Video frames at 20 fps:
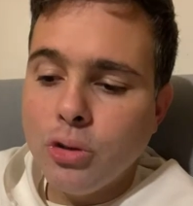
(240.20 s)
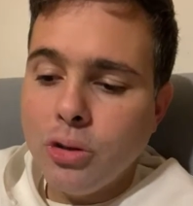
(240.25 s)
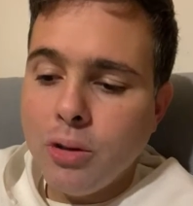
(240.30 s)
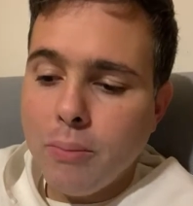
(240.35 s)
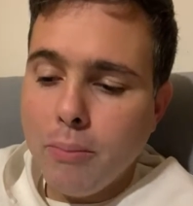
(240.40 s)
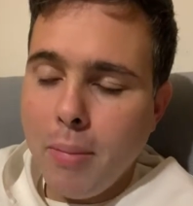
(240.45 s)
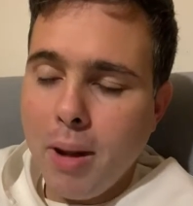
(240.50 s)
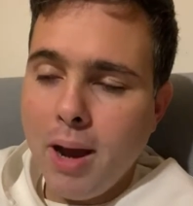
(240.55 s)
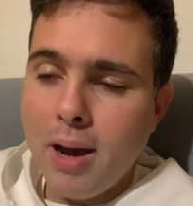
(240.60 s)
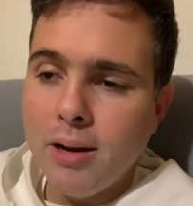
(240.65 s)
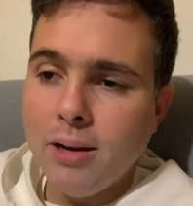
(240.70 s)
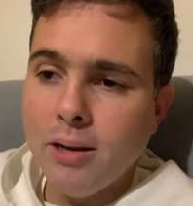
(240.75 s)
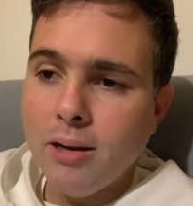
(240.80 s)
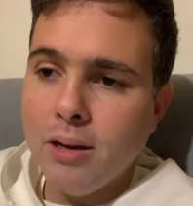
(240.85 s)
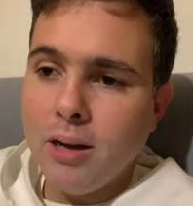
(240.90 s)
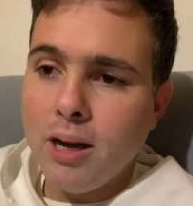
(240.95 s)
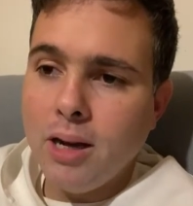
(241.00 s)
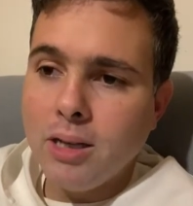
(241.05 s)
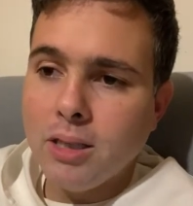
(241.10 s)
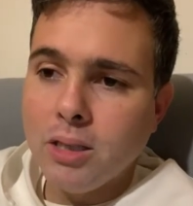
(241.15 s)
the manna
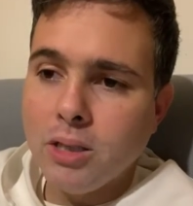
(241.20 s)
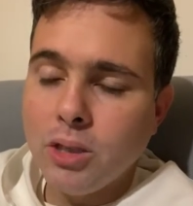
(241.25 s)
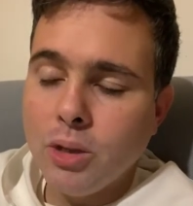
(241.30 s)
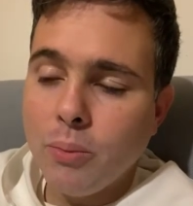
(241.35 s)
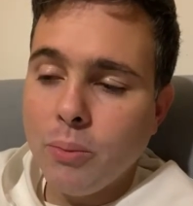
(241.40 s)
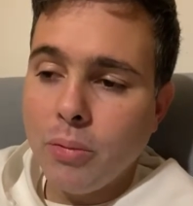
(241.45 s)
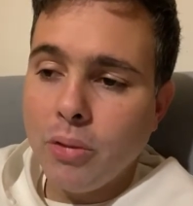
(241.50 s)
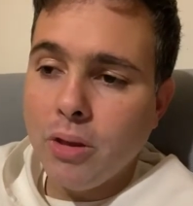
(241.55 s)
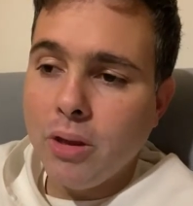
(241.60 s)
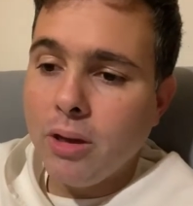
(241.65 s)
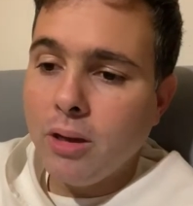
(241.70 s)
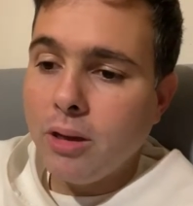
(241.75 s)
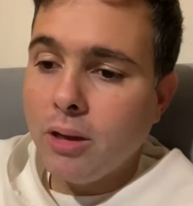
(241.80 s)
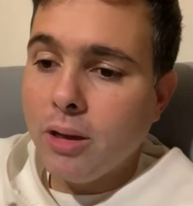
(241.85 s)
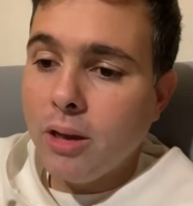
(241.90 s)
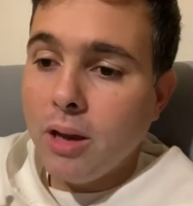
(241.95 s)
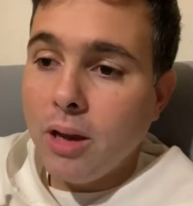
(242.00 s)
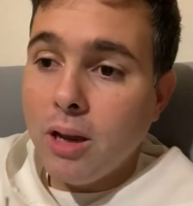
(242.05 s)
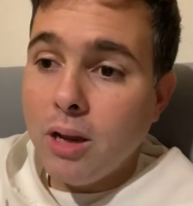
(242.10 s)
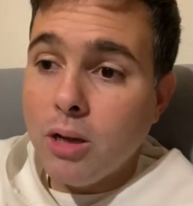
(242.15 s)
as something
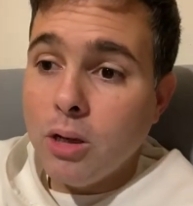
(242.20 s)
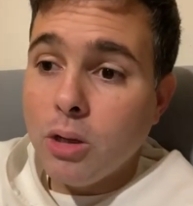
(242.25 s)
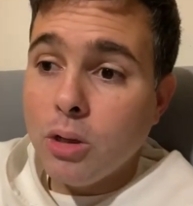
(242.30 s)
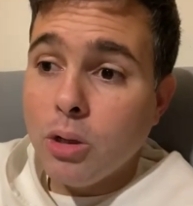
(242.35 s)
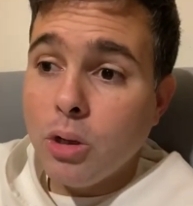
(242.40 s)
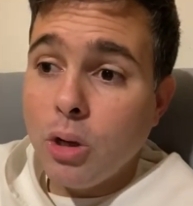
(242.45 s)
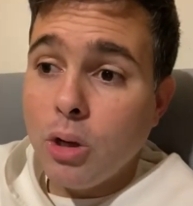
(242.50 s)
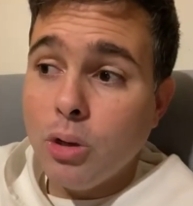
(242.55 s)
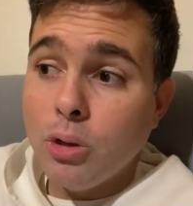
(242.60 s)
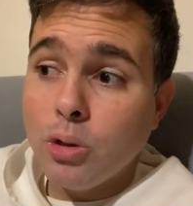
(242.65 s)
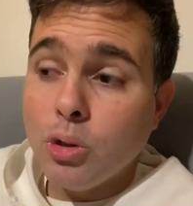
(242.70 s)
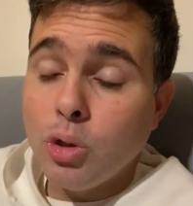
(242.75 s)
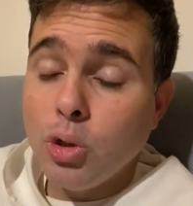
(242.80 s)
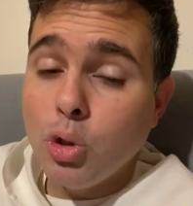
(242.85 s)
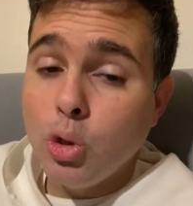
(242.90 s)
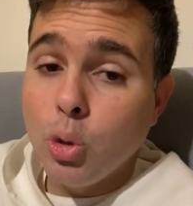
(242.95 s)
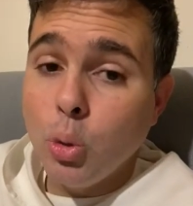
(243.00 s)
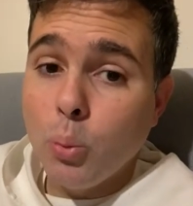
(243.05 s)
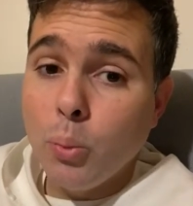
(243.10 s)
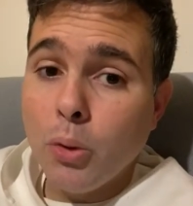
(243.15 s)

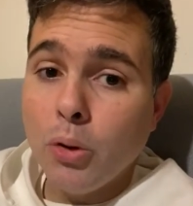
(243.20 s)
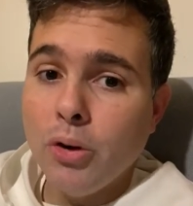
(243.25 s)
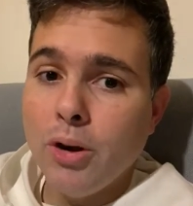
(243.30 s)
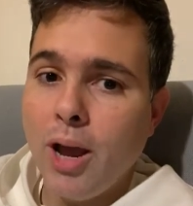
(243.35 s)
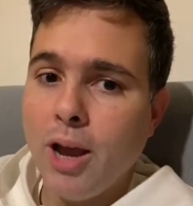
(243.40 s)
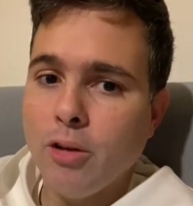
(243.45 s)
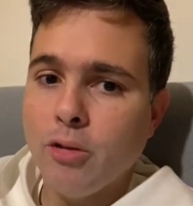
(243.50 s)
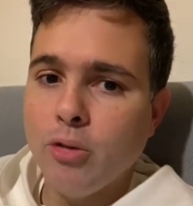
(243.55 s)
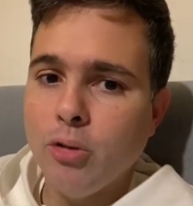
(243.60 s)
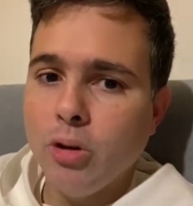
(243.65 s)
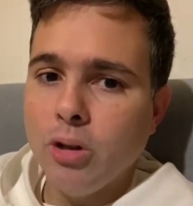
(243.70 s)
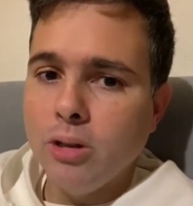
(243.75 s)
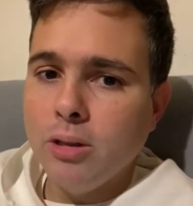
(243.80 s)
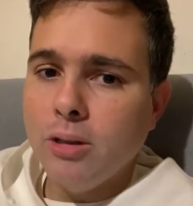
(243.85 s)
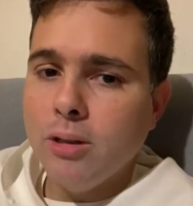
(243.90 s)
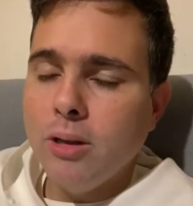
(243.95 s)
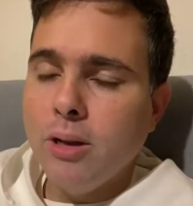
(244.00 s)
supernatural,